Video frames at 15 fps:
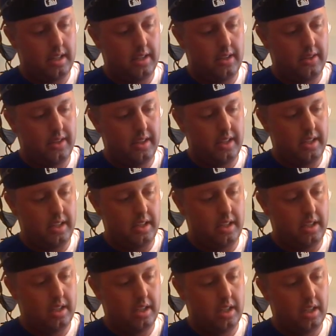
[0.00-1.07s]
And then
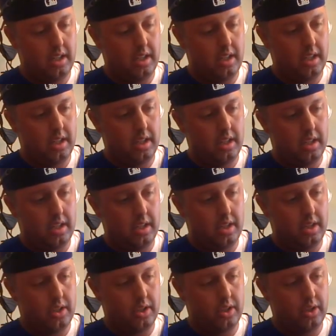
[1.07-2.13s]

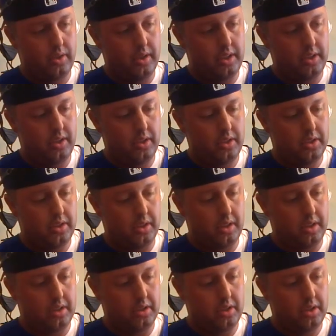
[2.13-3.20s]
you're going to
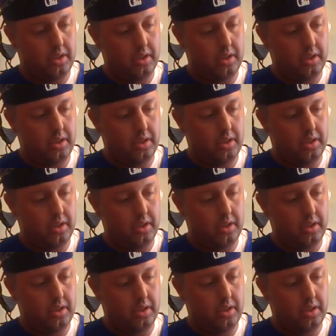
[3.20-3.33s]
start